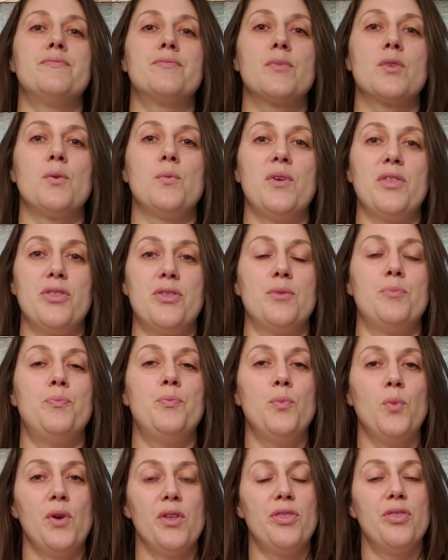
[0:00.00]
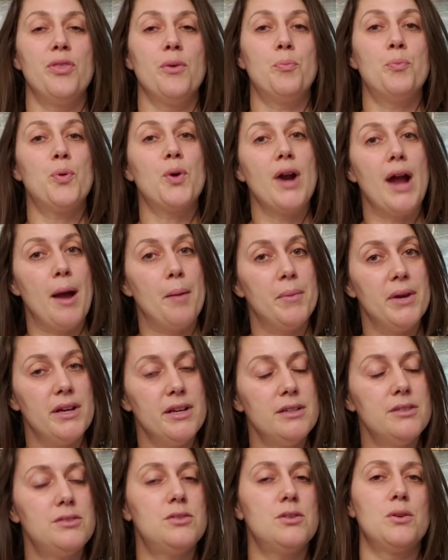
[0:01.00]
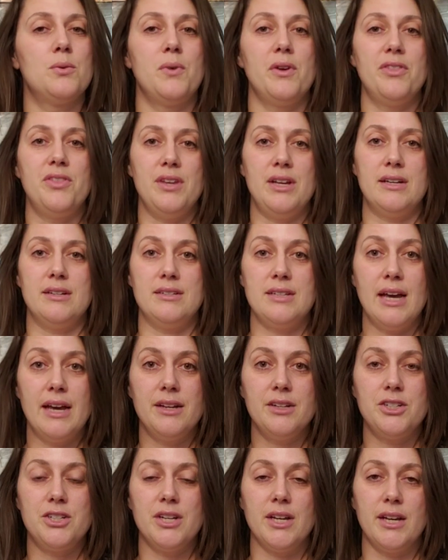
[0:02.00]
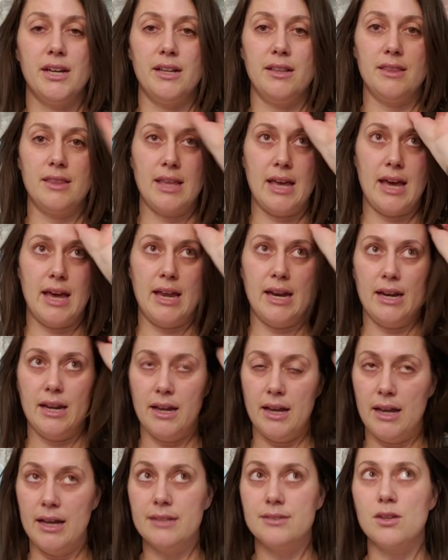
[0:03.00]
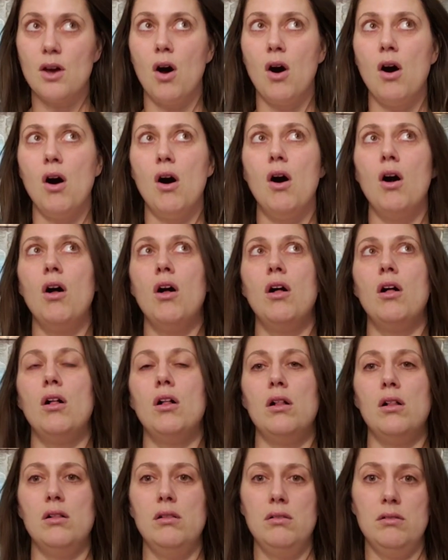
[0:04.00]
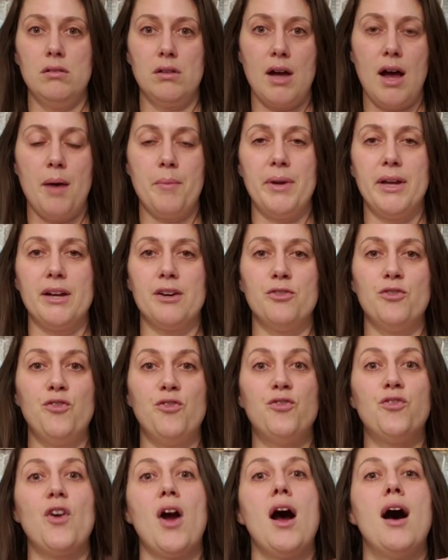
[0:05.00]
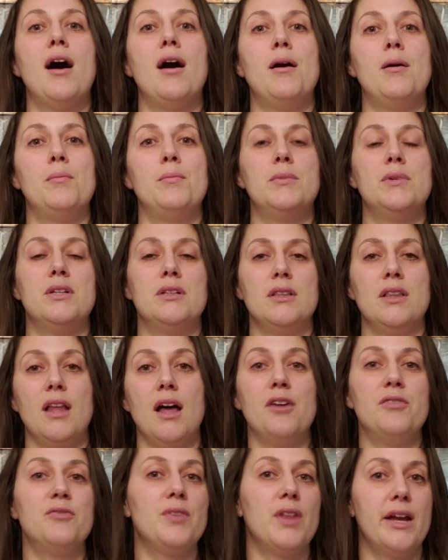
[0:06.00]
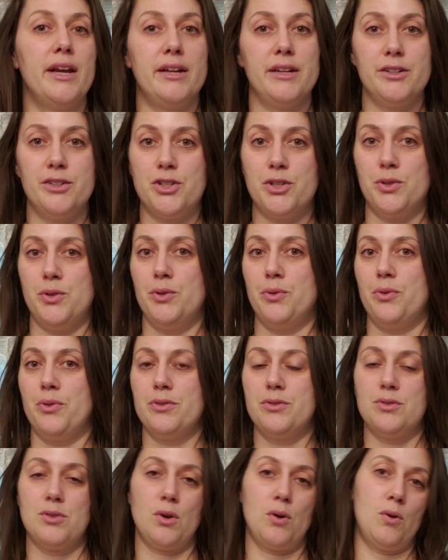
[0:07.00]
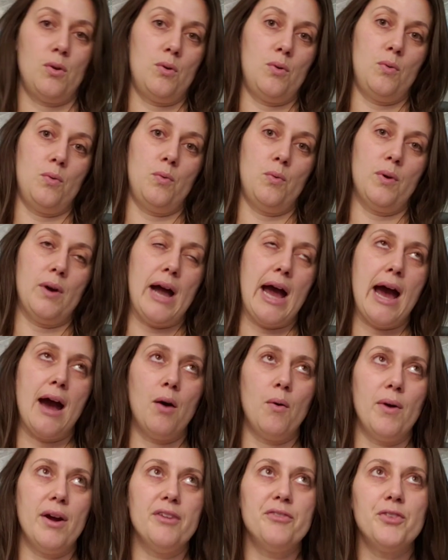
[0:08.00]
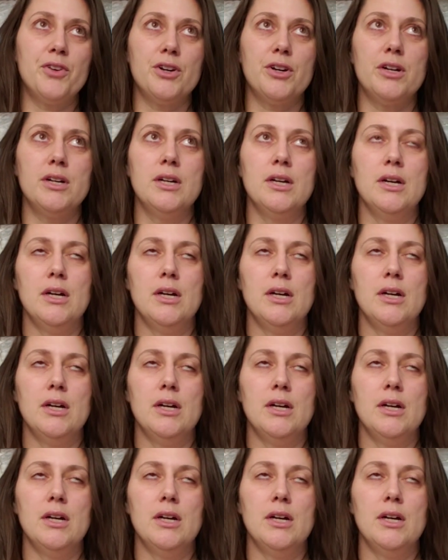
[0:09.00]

with the premise, or with the intention that it's all coming from love, light, and truth. So however